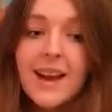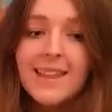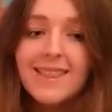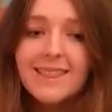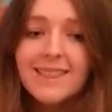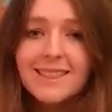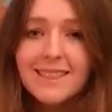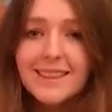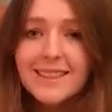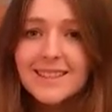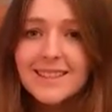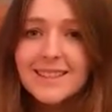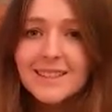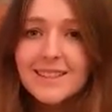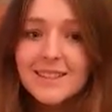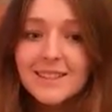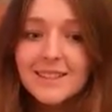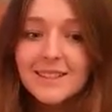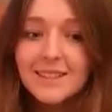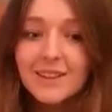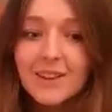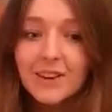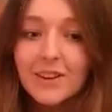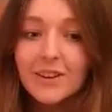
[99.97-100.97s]
and this is
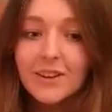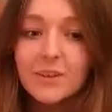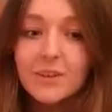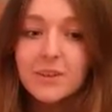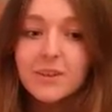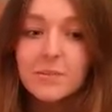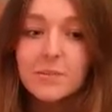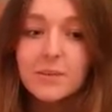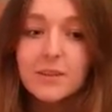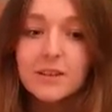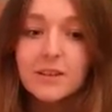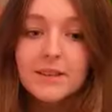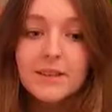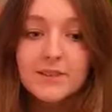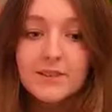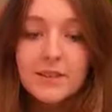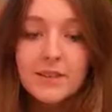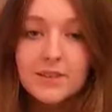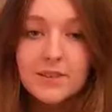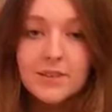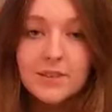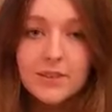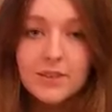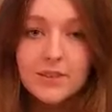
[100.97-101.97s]
discouraged because
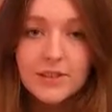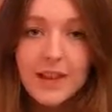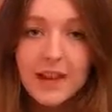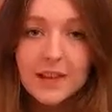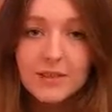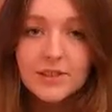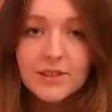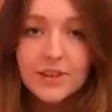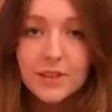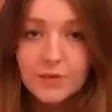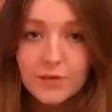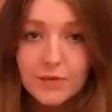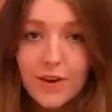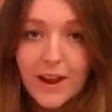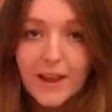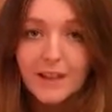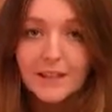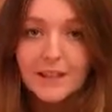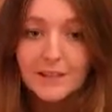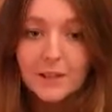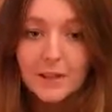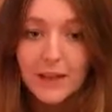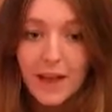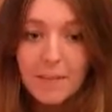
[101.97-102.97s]
visitors have a
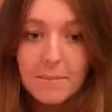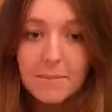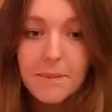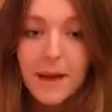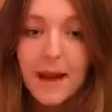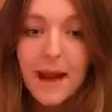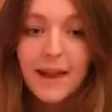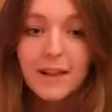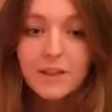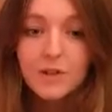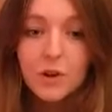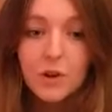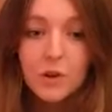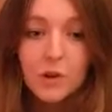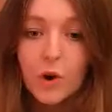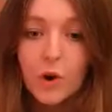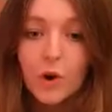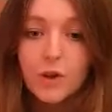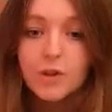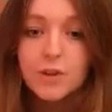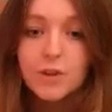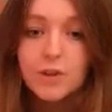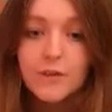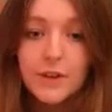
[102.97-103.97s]
direct impact on
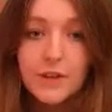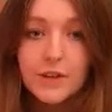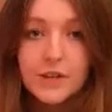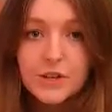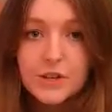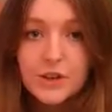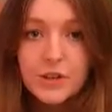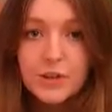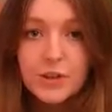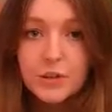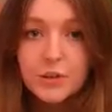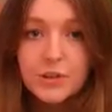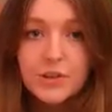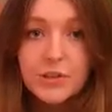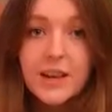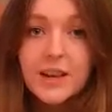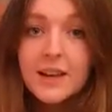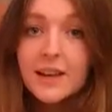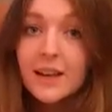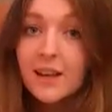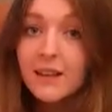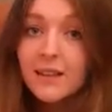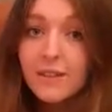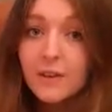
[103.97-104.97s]
conservation goals,
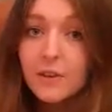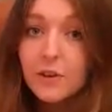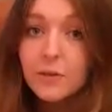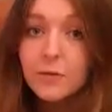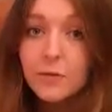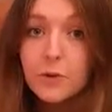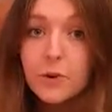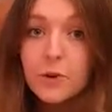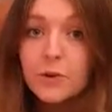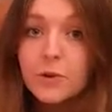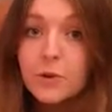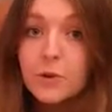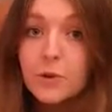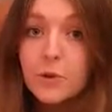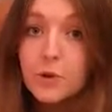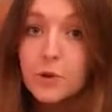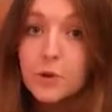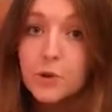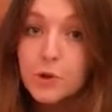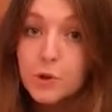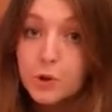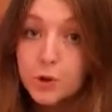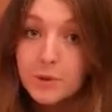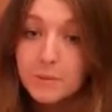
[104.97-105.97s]
and therefore the
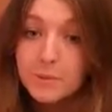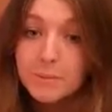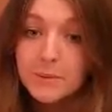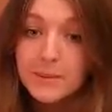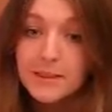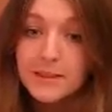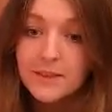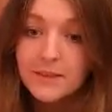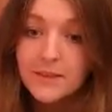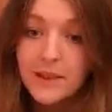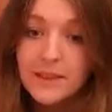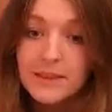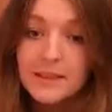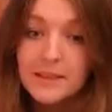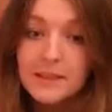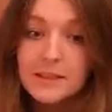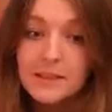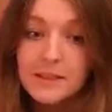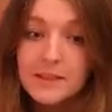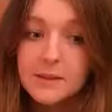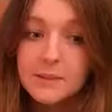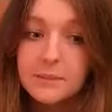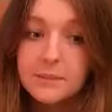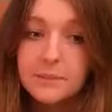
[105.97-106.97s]
two shouldn't be
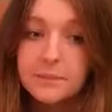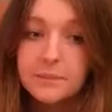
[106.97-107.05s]
divided.